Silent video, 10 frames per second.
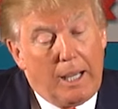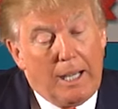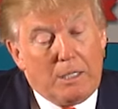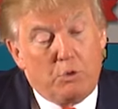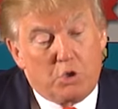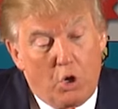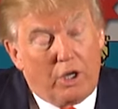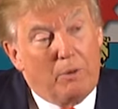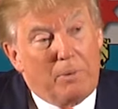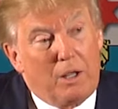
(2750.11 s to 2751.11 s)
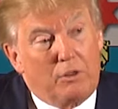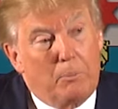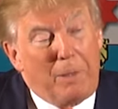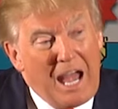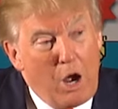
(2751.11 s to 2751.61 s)
And he was talking about
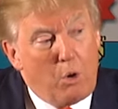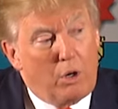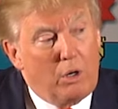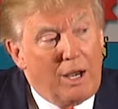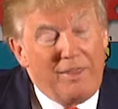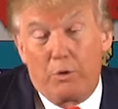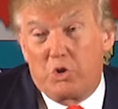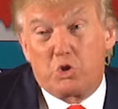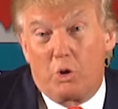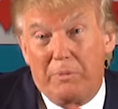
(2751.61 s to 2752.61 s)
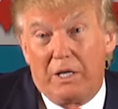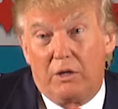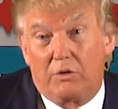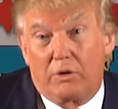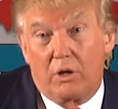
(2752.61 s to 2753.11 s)
the power, and that was so many
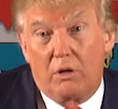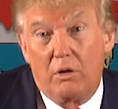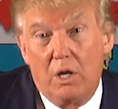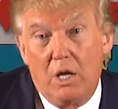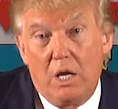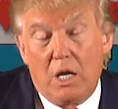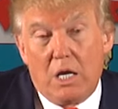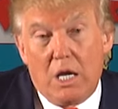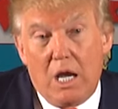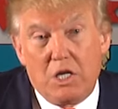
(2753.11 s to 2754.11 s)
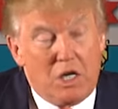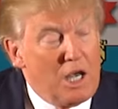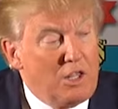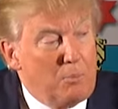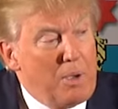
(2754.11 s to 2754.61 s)
years ago. And
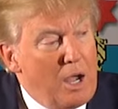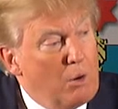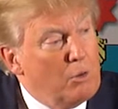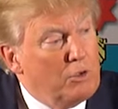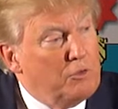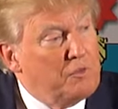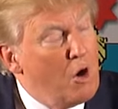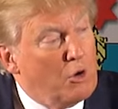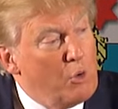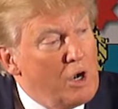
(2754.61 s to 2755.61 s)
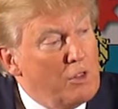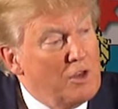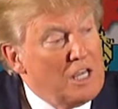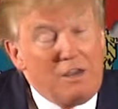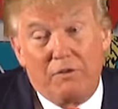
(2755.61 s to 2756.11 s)
today the power is far greater
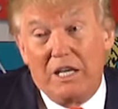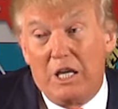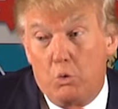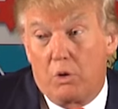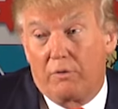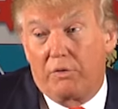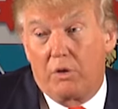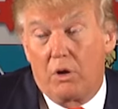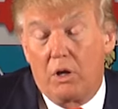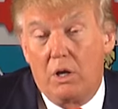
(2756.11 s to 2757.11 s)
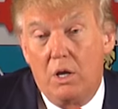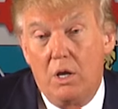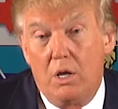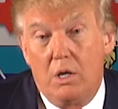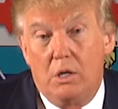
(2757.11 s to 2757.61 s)
than even he would have thought.
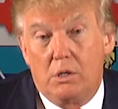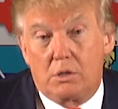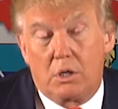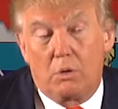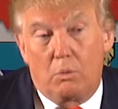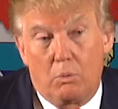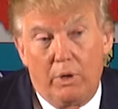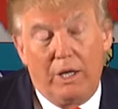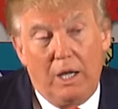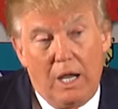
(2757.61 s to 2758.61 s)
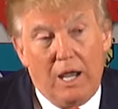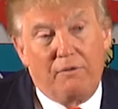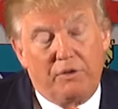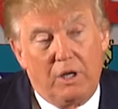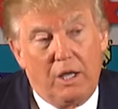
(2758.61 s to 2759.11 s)
So we
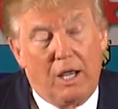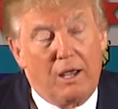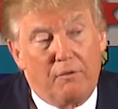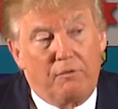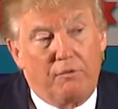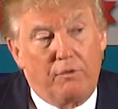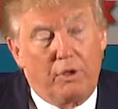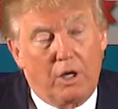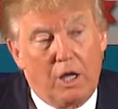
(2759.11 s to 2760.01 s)
have to have the